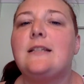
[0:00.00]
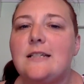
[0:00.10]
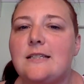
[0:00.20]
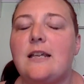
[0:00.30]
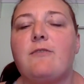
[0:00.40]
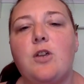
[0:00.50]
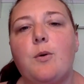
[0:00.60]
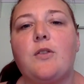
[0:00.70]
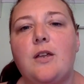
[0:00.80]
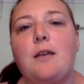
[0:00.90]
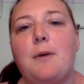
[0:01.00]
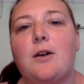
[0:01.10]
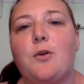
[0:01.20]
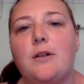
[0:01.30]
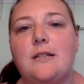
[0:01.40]
If you are thinking
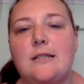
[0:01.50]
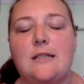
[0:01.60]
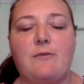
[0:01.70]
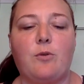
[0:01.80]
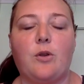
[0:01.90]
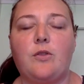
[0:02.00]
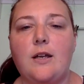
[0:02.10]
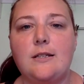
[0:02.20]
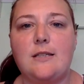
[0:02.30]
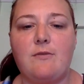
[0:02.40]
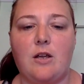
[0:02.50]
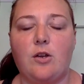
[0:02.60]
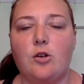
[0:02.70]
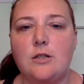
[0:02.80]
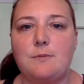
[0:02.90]
about going to Disney for
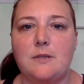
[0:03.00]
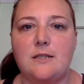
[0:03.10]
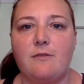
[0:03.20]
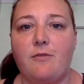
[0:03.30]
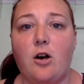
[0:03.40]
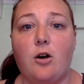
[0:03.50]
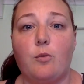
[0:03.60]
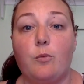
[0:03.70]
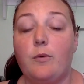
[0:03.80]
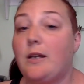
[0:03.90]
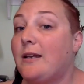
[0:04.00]
Thanksgiving, Christmas, the fall,